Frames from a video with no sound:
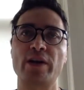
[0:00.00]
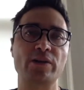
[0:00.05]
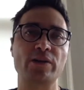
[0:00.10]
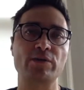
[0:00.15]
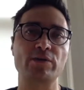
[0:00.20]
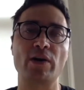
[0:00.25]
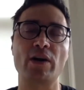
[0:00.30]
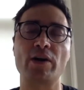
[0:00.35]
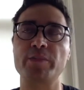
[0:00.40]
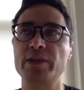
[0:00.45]
don't
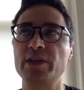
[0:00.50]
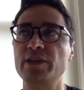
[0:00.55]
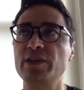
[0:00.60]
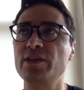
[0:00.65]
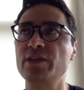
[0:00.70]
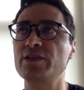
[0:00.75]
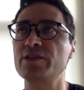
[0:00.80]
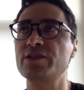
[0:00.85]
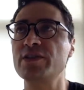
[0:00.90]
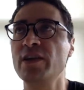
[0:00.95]
know how many
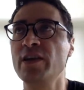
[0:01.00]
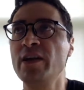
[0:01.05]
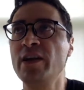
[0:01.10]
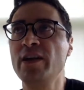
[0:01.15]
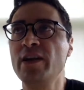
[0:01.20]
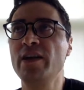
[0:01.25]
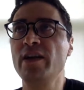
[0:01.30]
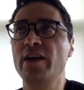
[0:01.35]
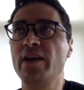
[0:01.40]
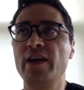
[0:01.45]
years.
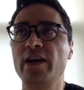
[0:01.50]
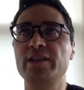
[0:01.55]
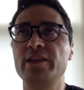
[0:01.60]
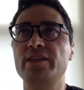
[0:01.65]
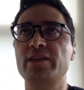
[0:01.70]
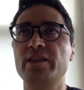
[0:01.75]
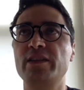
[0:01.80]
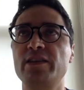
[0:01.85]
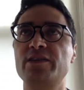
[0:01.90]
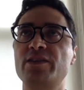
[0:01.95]
And
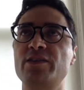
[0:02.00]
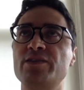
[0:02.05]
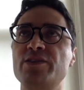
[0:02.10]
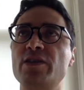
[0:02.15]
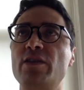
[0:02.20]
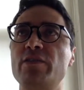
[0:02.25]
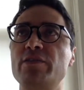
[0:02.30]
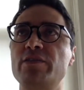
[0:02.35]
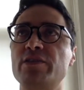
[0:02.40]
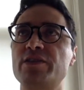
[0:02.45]
it turns
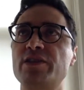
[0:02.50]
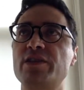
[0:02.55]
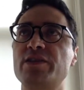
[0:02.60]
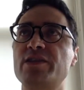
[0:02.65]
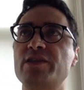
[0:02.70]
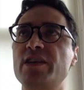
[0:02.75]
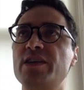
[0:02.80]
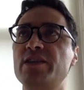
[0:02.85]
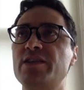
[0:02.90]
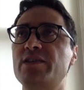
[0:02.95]
out the
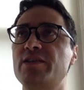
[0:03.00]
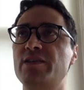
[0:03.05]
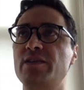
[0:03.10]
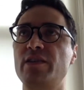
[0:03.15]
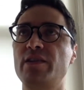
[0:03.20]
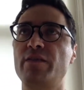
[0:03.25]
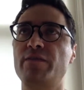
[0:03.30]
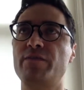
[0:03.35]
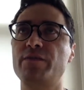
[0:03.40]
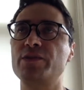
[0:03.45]
success
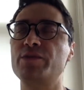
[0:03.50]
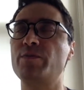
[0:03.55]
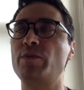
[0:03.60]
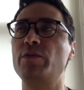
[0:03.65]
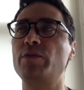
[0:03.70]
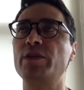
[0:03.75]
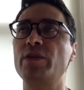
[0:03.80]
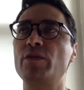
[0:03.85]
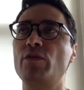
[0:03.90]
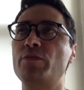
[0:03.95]
of
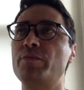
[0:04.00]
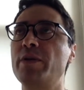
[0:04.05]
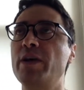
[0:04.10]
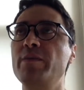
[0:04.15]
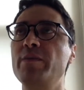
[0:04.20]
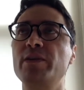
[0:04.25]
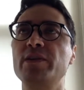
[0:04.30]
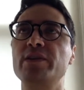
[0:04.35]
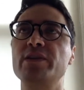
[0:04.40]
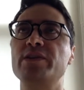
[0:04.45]
responding or
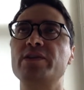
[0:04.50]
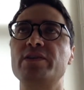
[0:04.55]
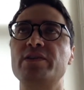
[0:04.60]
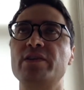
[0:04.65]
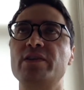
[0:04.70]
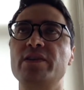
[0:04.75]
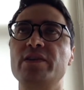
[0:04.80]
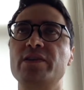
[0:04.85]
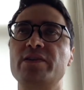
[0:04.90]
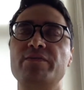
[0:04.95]
payment is
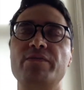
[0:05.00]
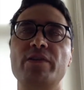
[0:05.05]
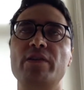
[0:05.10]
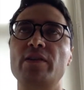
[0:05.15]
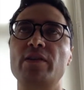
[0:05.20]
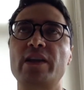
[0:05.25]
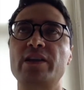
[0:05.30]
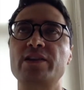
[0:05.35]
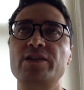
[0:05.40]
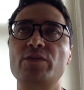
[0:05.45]
there,
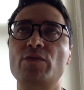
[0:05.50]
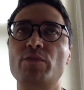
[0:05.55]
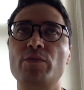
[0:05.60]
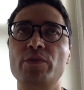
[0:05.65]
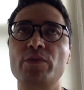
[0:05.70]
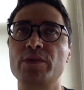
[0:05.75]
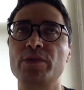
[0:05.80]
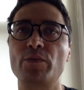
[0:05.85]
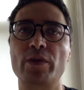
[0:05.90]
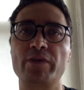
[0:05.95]
like
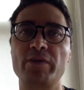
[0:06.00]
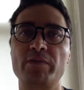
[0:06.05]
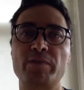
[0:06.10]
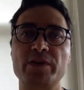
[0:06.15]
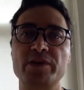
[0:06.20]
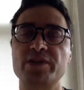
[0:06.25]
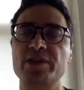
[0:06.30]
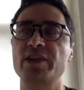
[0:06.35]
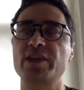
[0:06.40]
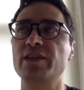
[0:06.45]

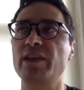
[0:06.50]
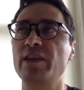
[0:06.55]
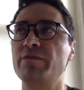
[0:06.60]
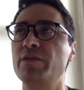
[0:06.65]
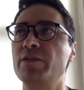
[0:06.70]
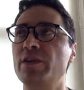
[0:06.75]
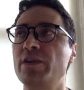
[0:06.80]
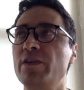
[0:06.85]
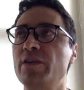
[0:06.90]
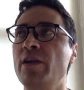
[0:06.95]
0.whatever%
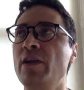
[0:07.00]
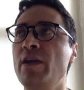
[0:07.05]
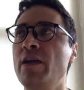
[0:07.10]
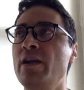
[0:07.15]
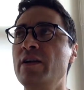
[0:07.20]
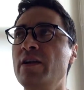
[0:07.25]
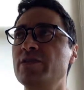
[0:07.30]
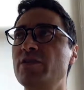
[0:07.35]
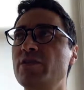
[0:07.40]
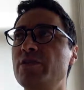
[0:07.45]
every year.
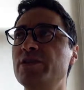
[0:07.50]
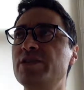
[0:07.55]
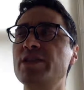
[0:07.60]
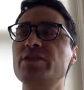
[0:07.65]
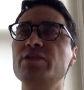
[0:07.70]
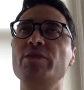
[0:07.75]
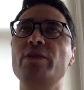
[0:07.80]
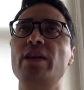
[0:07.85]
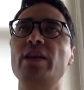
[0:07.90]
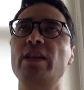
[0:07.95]
So he
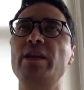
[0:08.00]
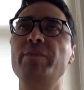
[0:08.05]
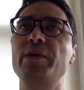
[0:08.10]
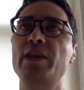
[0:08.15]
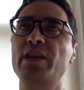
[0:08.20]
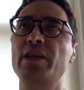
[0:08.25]
says, okay,